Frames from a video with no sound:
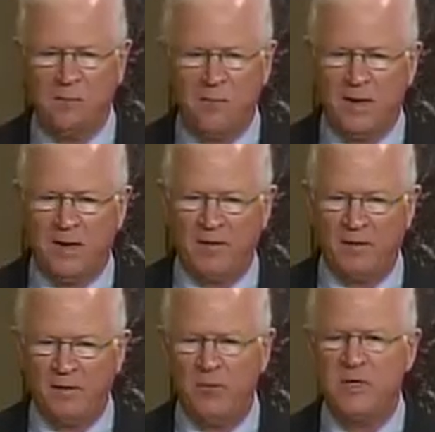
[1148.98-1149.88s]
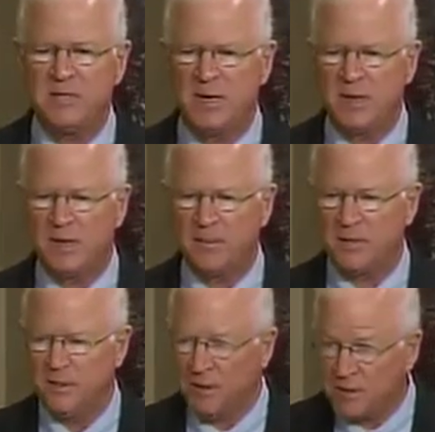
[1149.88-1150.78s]
by 3 times
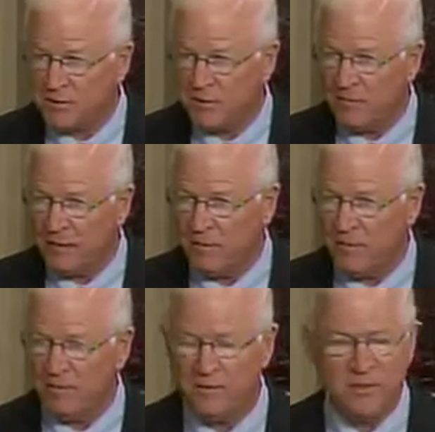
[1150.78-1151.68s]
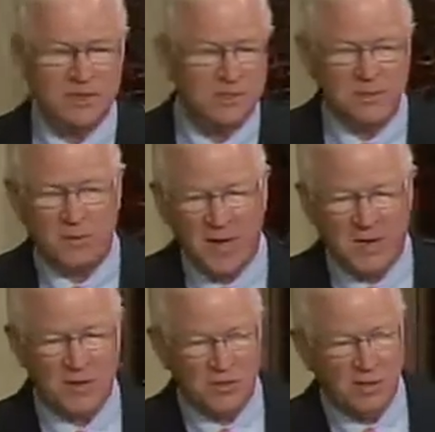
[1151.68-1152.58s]
in the history of our country, just this
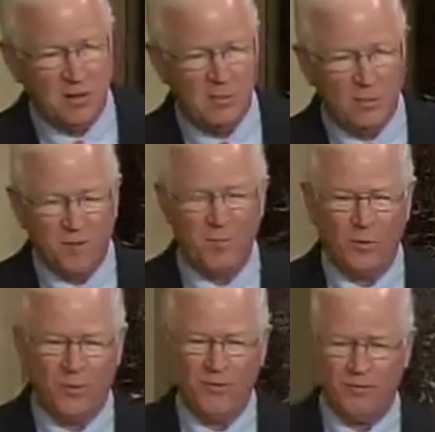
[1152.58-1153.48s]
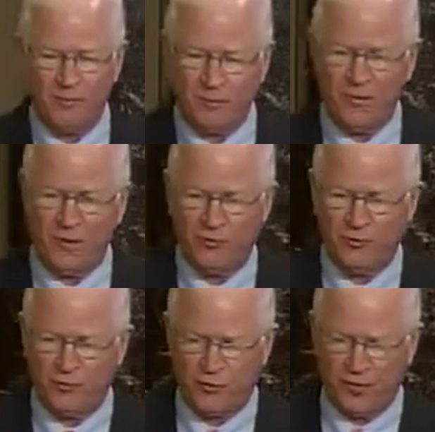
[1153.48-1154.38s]
past year, $1.3
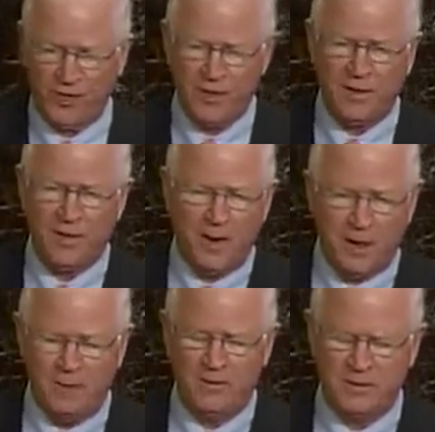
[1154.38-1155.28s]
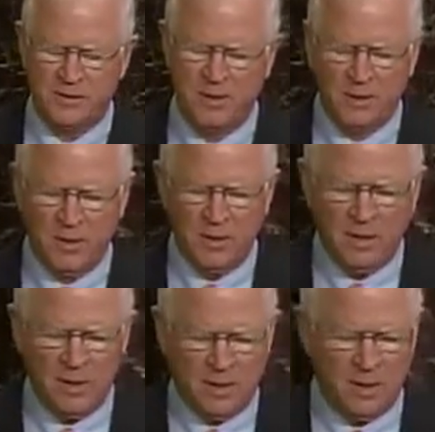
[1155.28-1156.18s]
trillion.
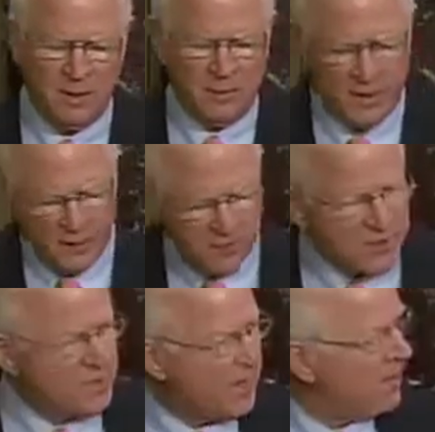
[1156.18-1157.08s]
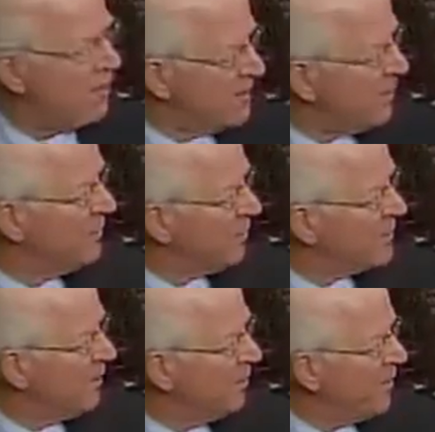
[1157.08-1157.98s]
But every state is having the
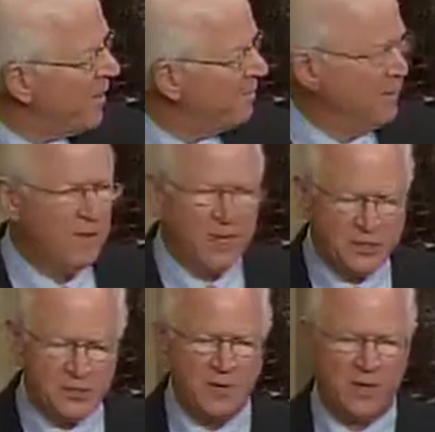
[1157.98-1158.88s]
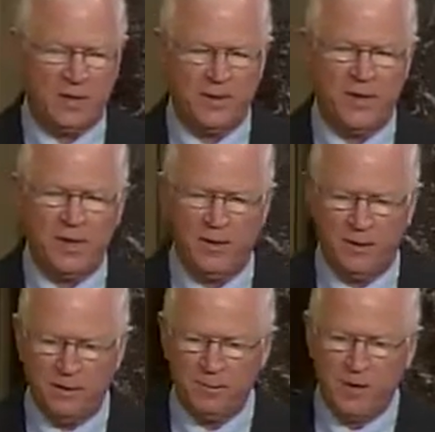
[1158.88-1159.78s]
same problem, and that's trickling
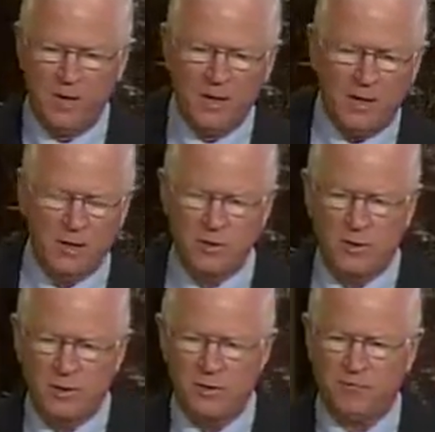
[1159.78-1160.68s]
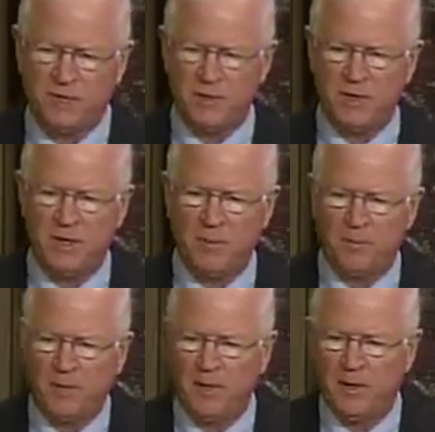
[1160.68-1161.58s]
down. In Georgia, for
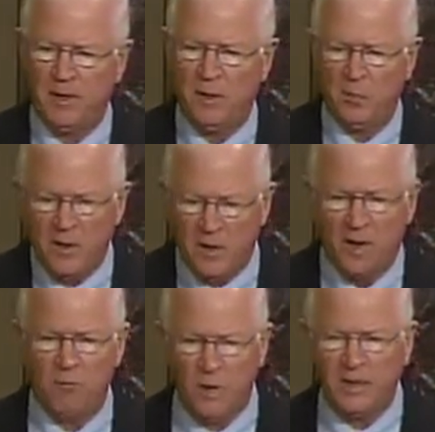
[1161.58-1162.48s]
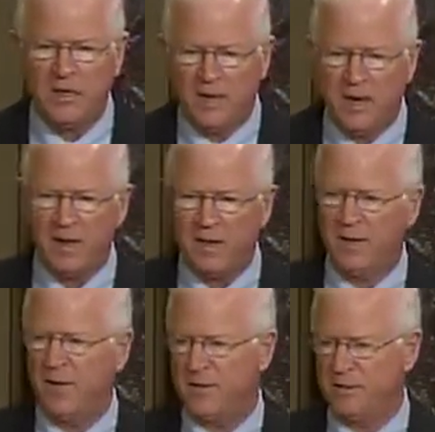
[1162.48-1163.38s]
example, we have one county in
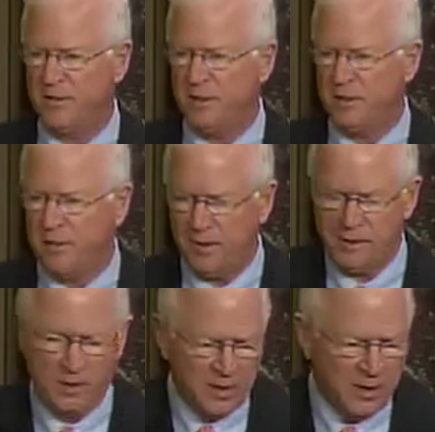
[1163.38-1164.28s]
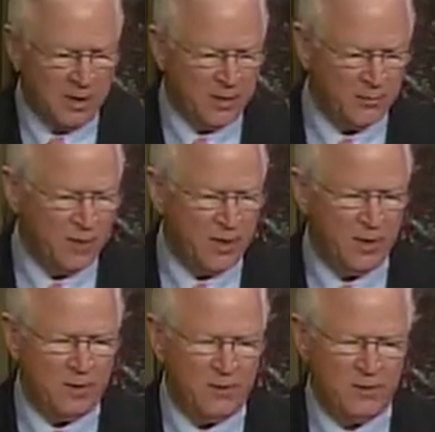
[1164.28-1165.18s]
our state that has run
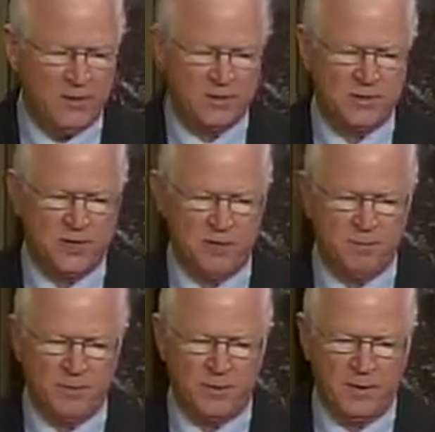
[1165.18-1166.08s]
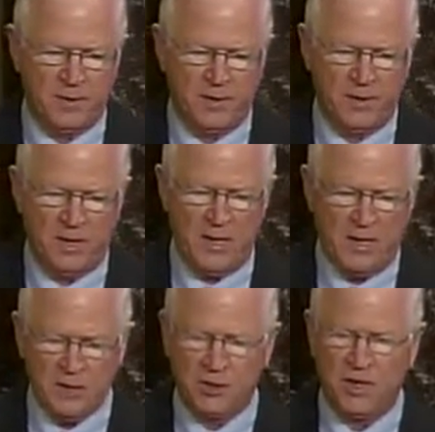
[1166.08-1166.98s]
into these
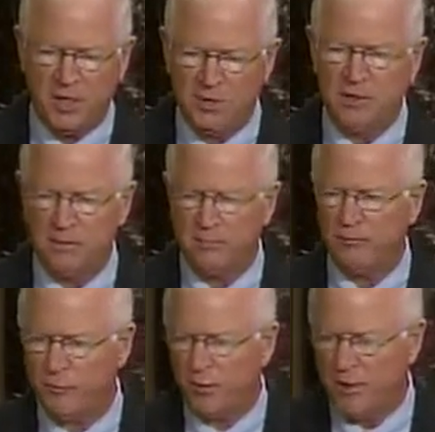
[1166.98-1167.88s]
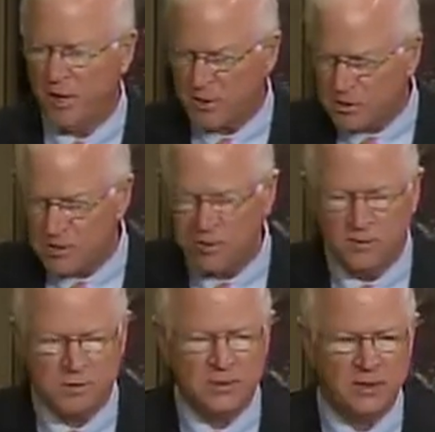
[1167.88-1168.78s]
education
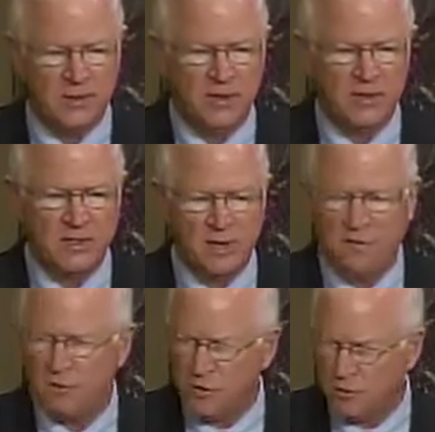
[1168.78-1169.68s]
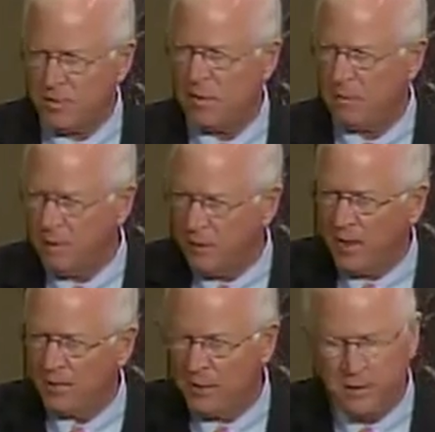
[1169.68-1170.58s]
reductions, Senator Alexander, that you're talking
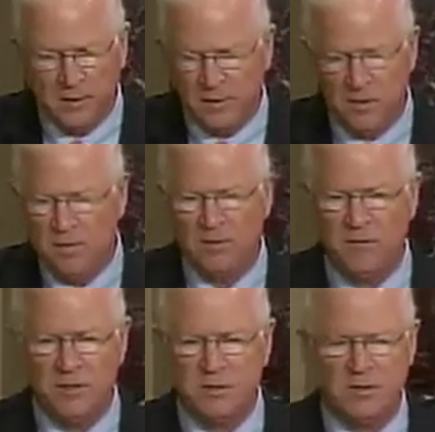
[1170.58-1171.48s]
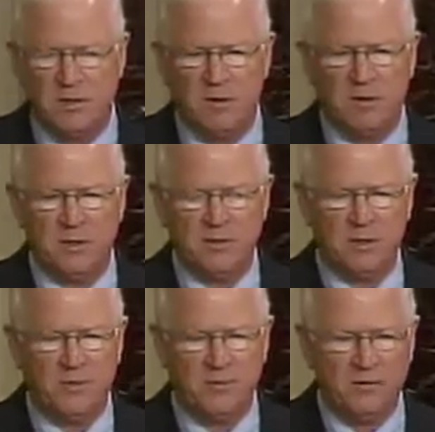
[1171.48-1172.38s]
about, that universities all across the
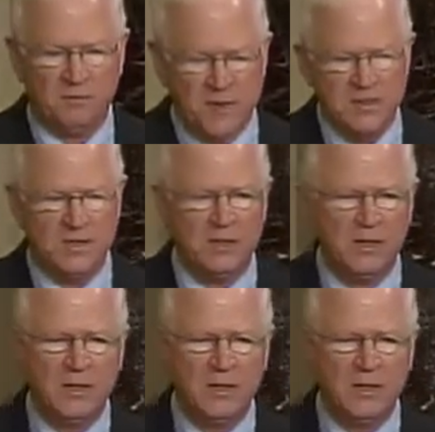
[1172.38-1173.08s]
country are facing.